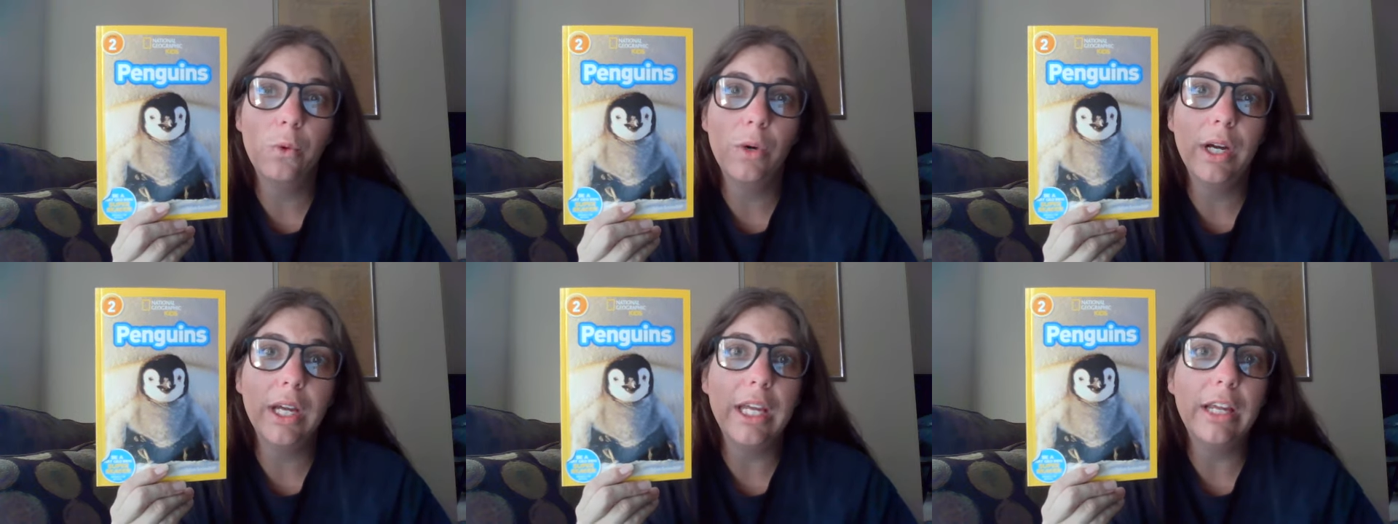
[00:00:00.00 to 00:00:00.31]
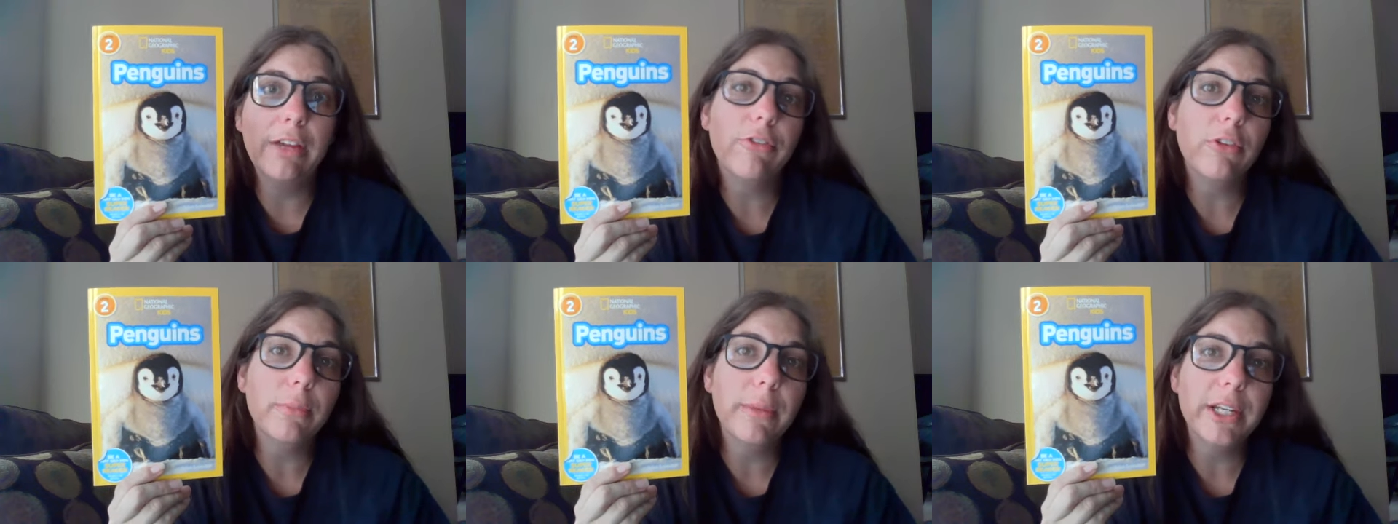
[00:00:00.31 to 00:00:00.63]
what
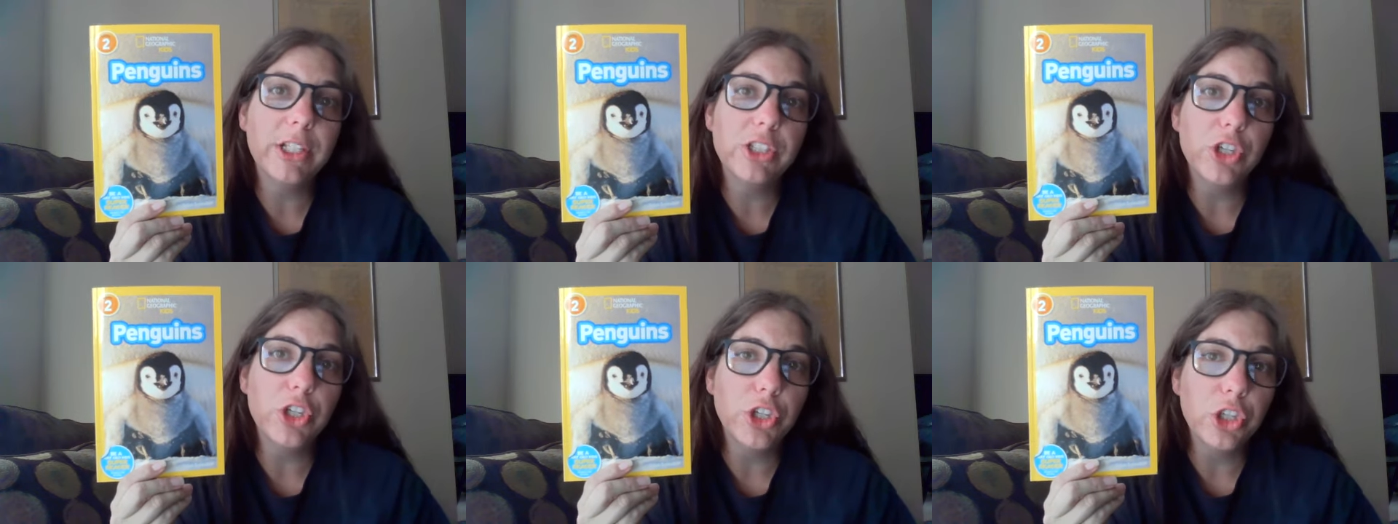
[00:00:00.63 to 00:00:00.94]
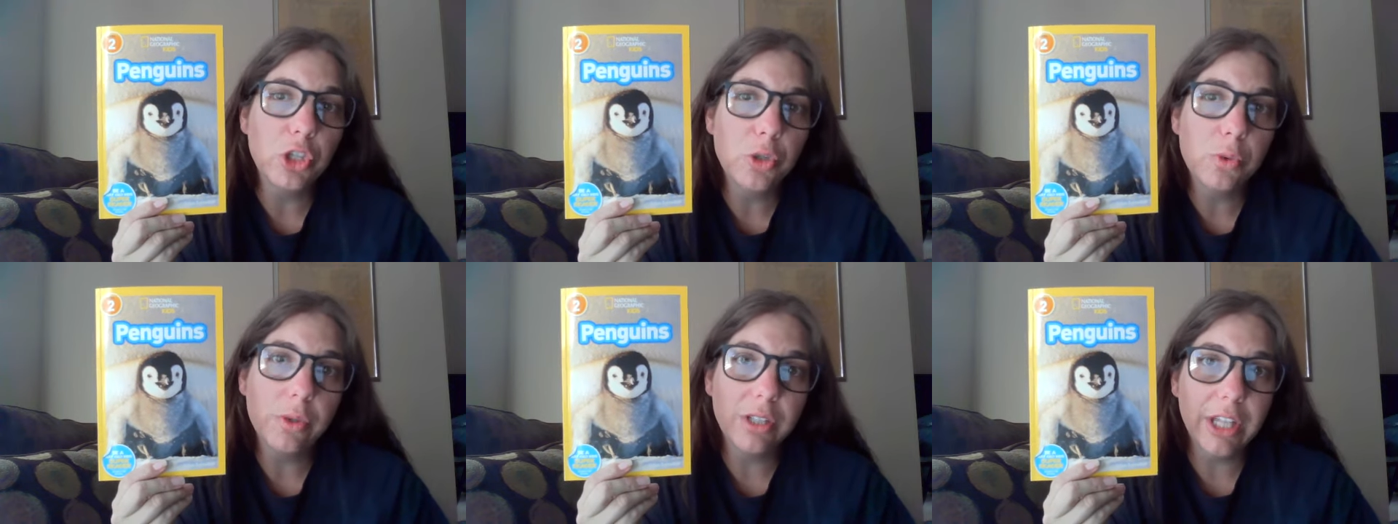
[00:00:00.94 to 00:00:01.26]
information
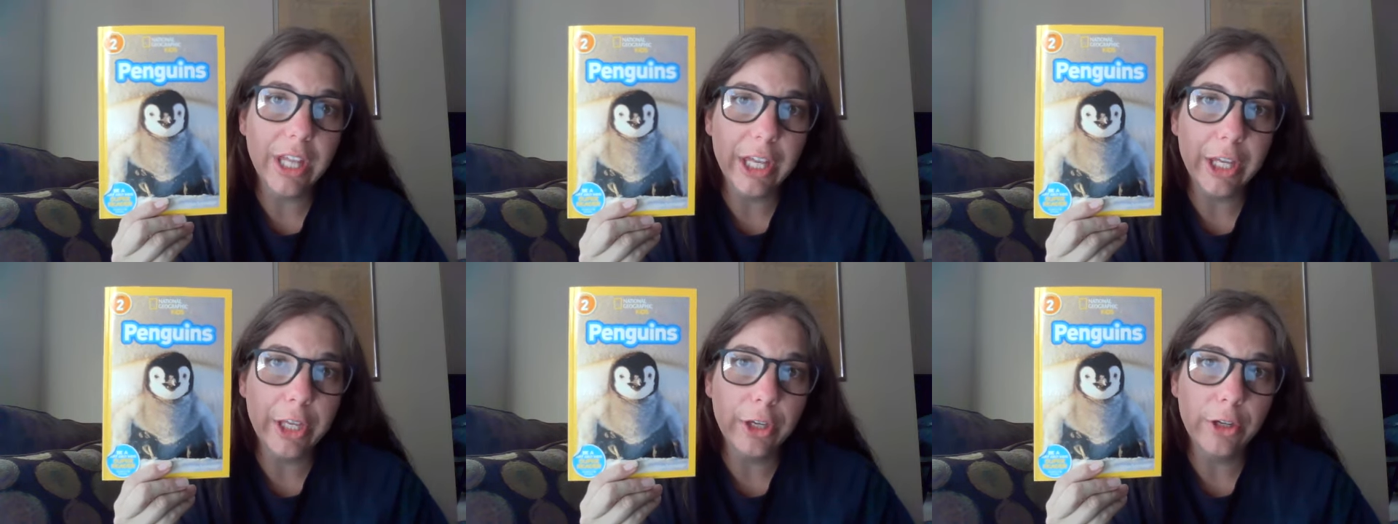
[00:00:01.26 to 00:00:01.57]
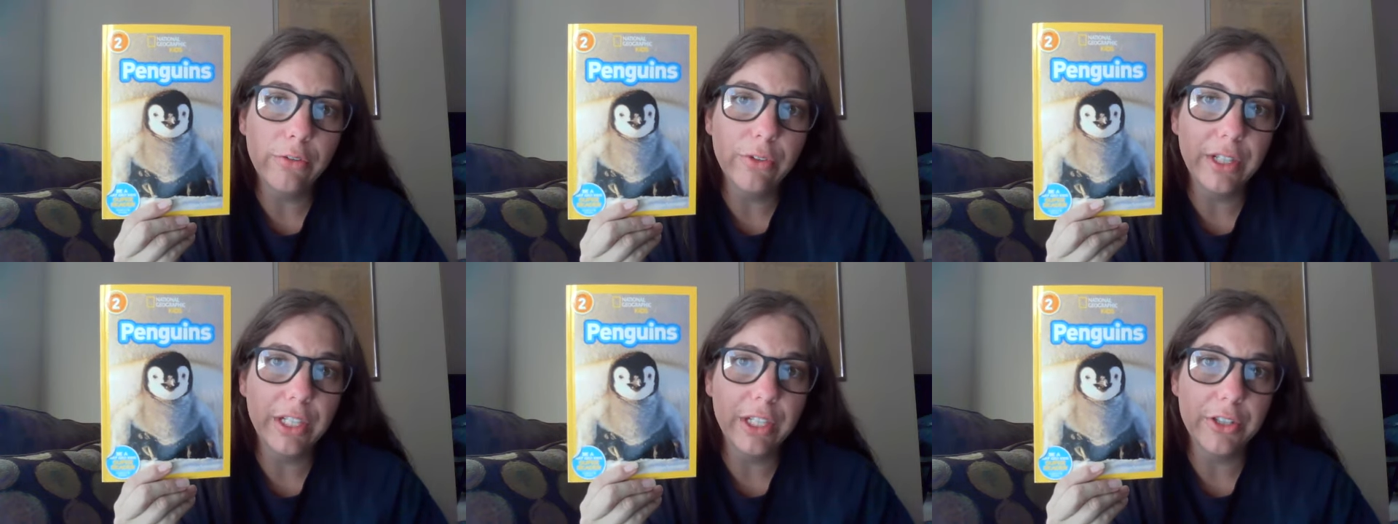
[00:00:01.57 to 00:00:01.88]
you would like
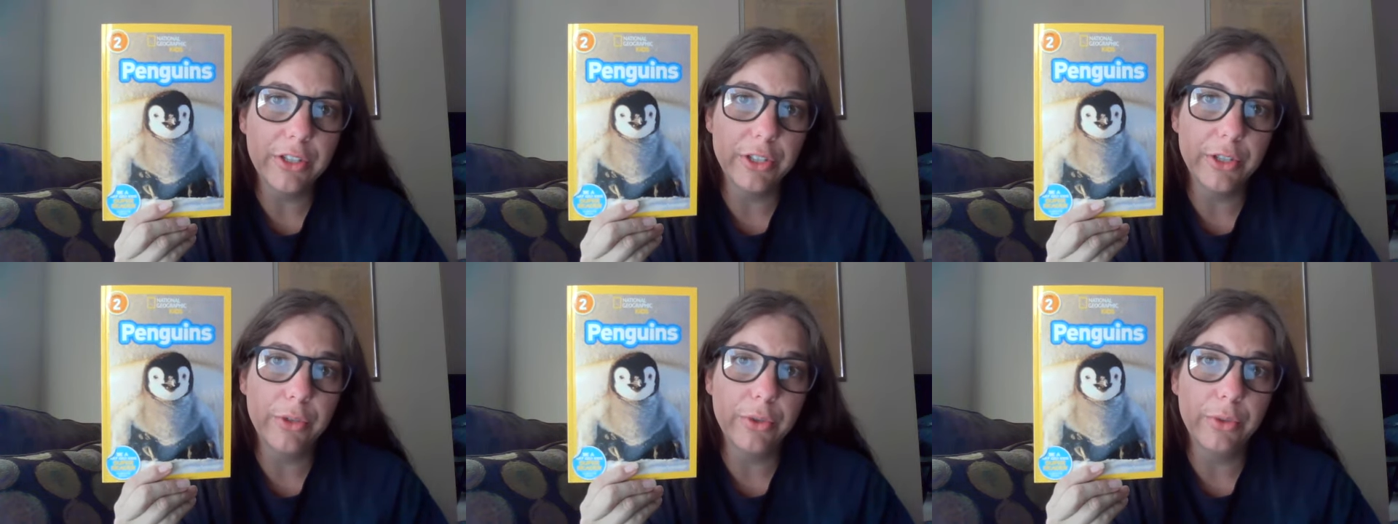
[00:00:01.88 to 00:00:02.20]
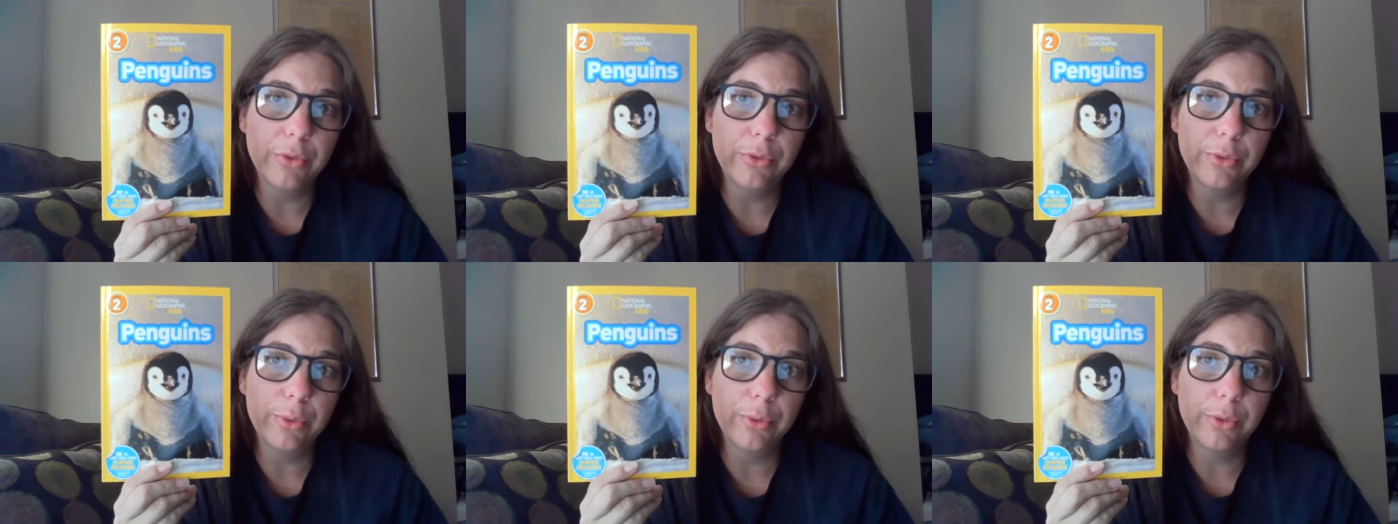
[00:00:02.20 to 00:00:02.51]
your reader
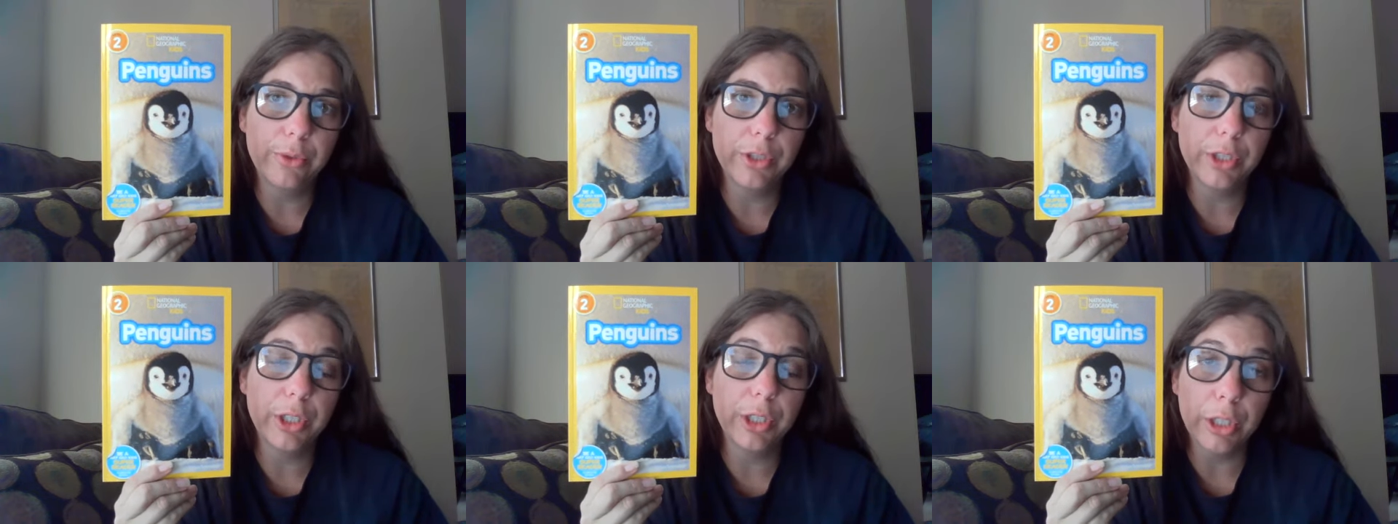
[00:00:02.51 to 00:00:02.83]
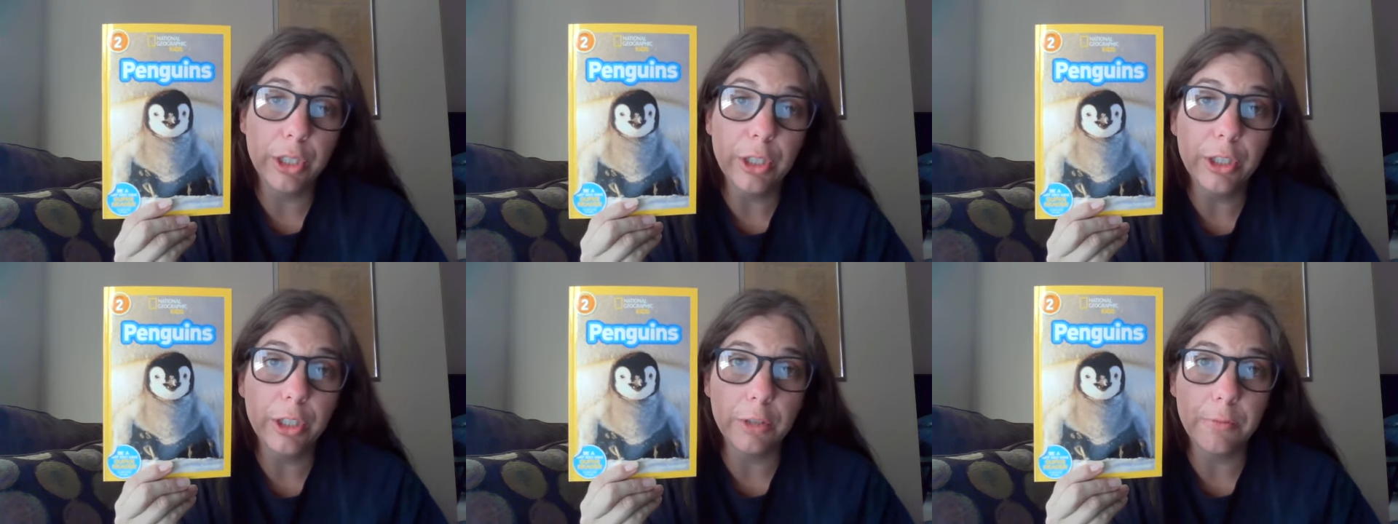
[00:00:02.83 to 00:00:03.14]
to
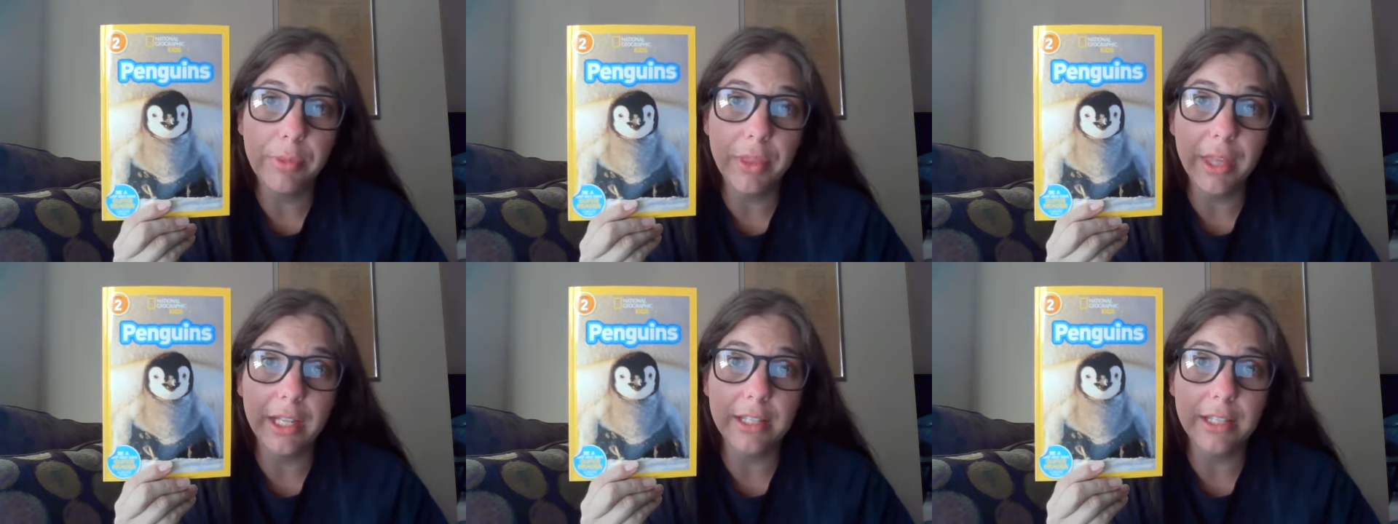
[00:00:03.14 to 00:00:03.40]
learn.